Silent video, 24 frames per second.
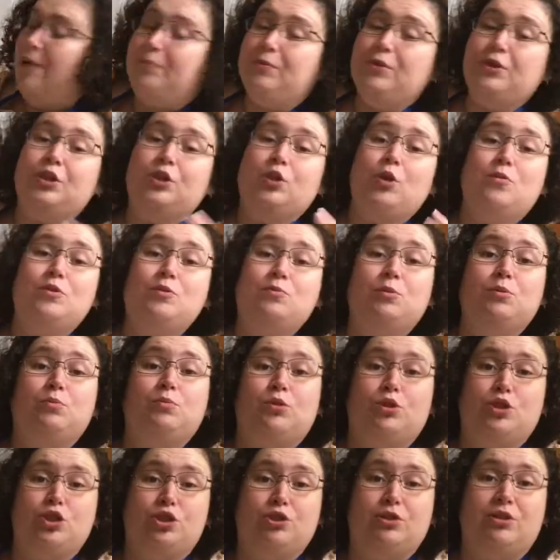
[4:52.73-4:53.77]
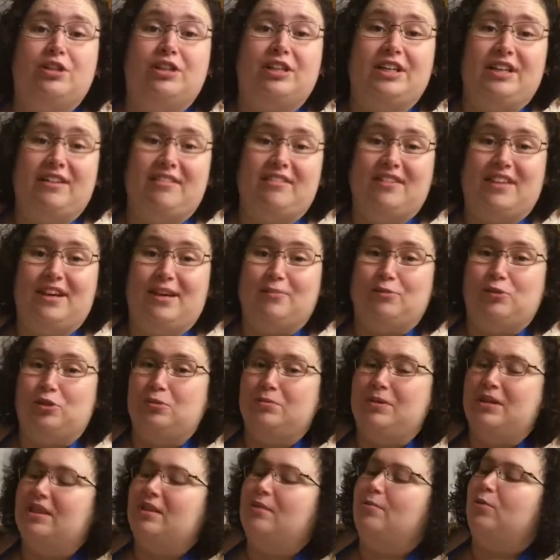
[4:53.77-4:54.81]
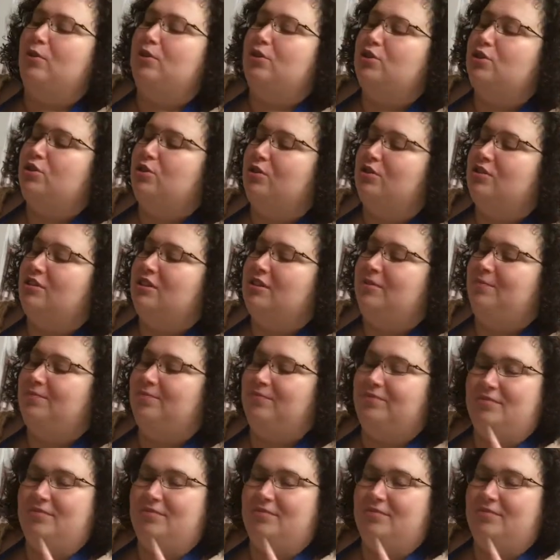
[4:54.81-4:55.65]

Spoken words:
You can always put more sugar in them to make them more desserty.